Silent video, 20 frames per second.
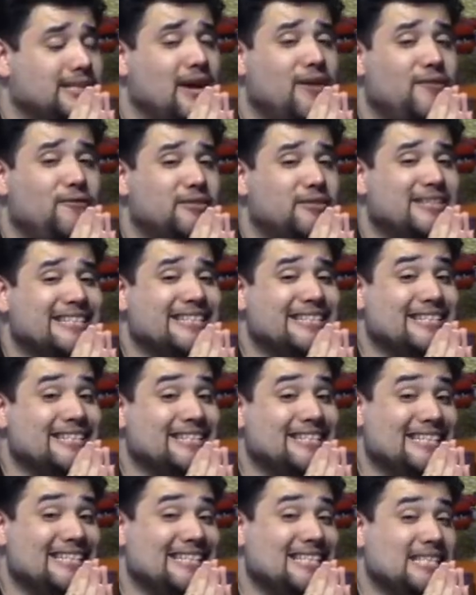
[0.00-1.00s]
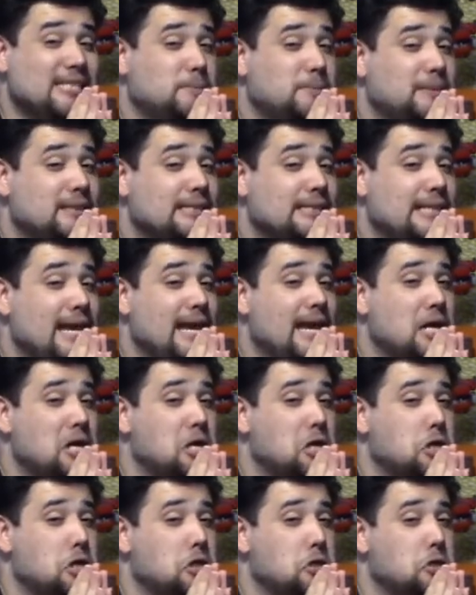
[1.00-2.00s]
emphasis on this is because they
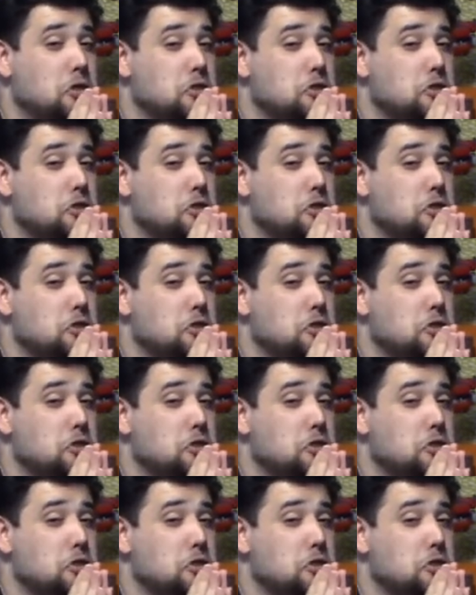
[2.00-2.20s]
are,